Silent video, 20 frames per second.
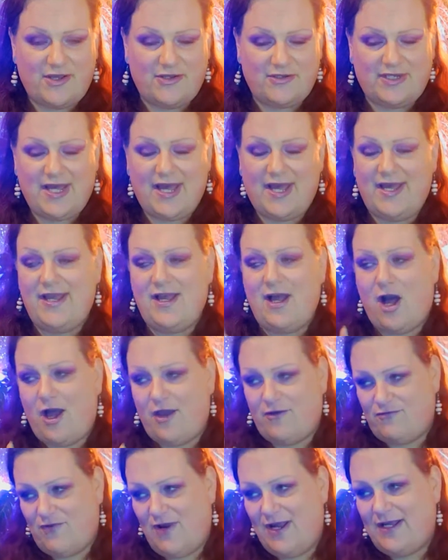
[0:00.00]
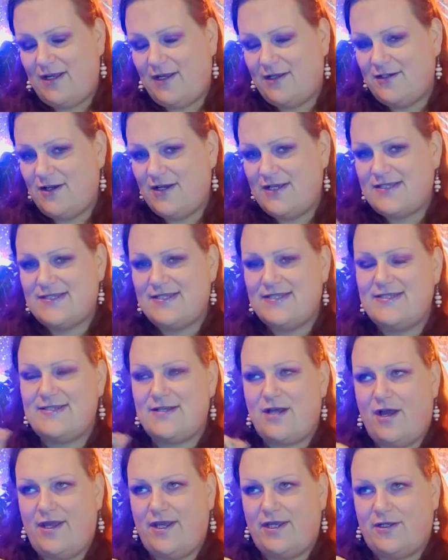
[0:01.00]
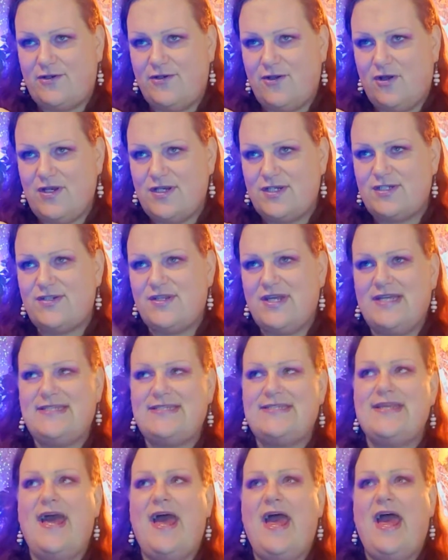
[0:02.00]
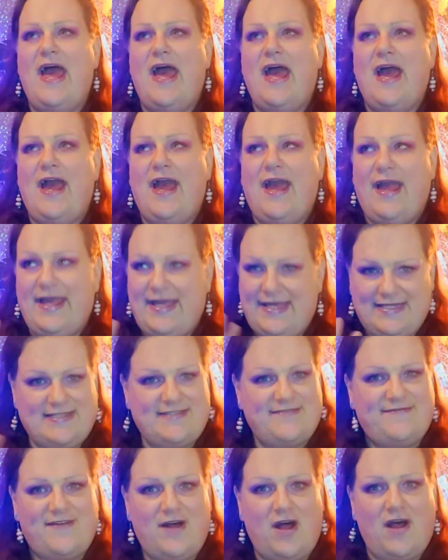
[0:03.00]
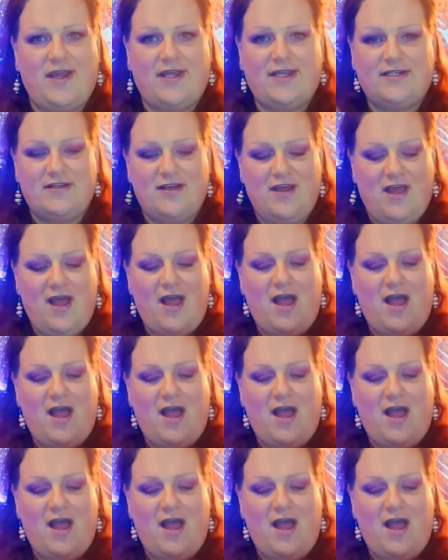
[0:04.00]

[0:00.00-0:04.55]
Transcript: Okay, I recognize this, I acknowledge this. It's fine.